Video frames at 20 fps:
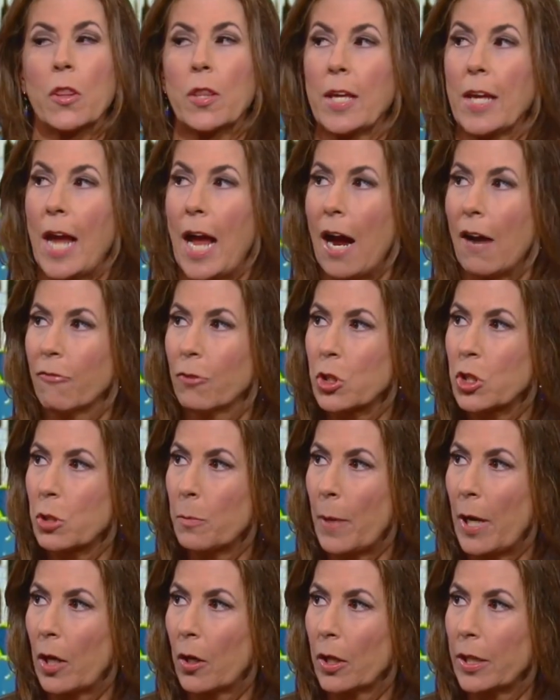the
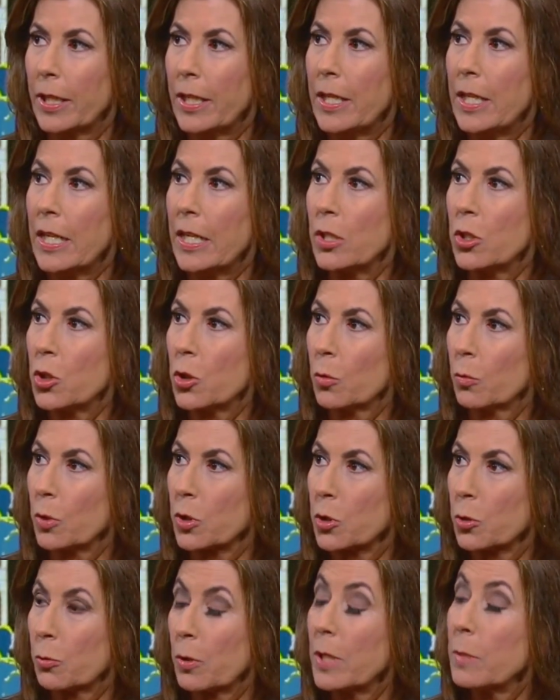average American into
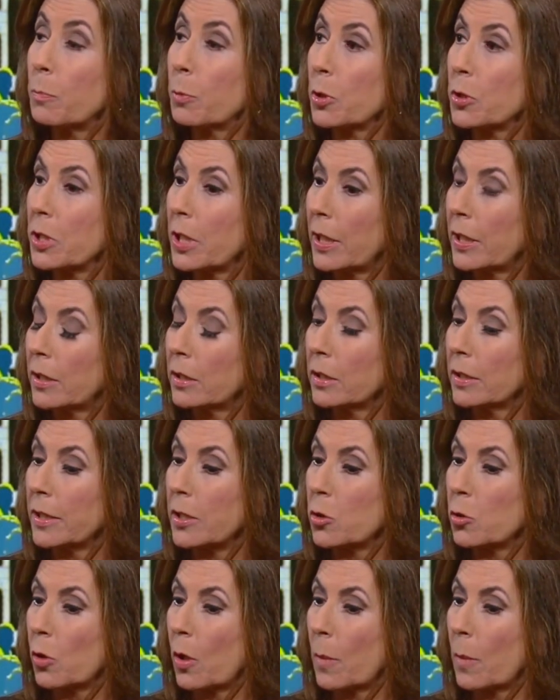retreat, particularly